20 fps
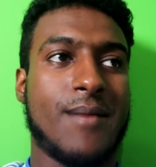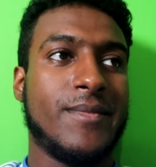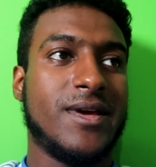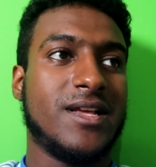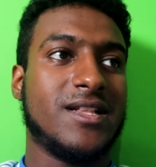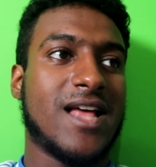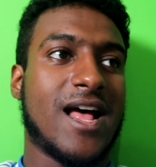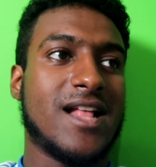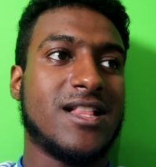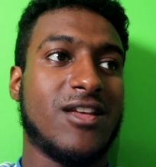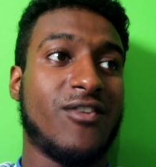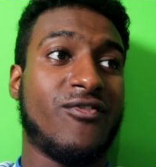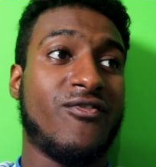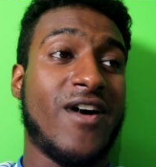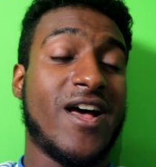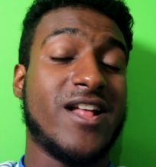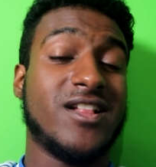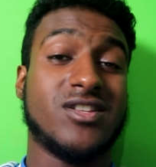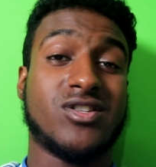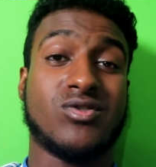I mean, that
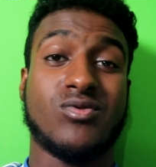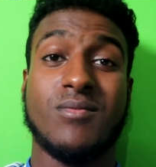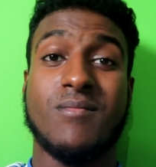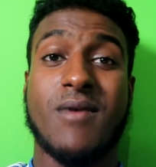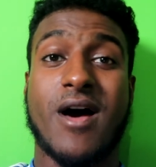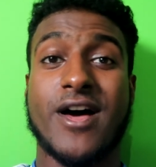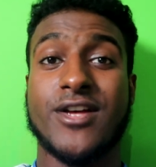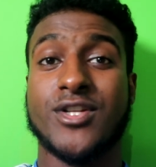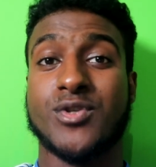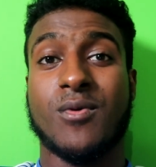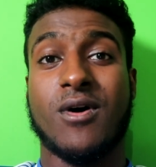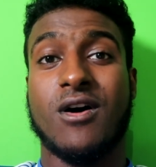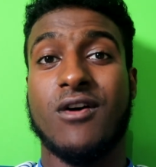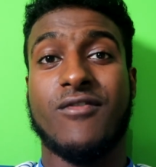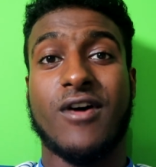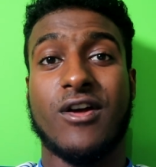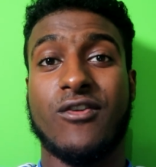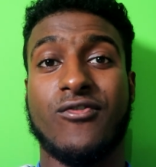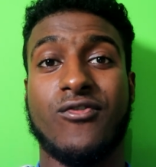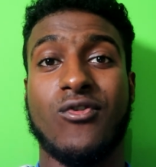defence, we might as well
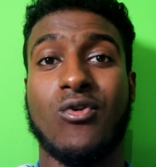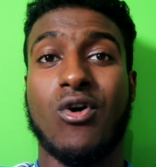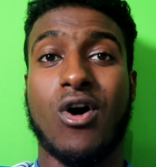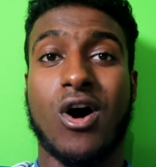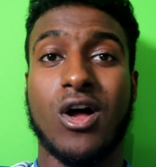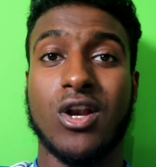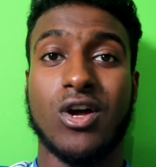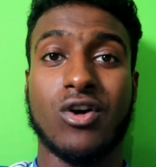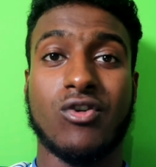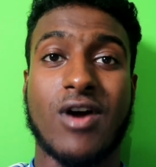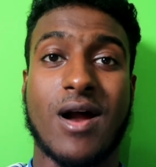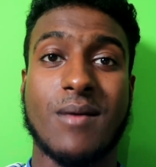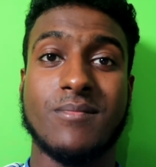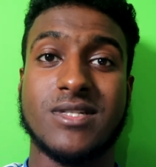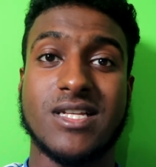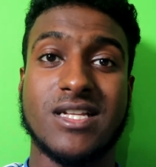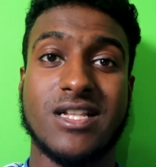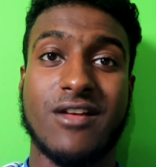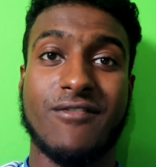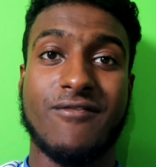have had four
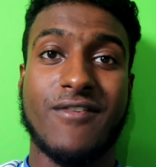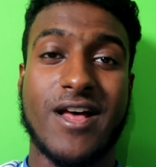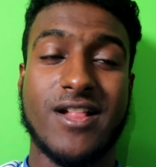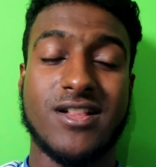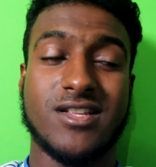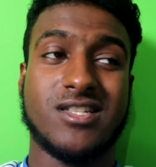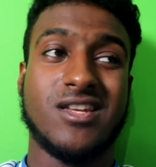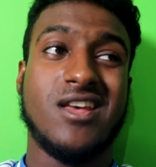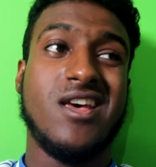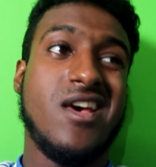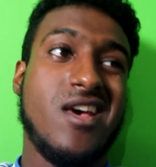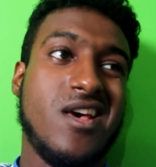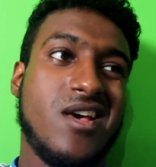holograms in defence.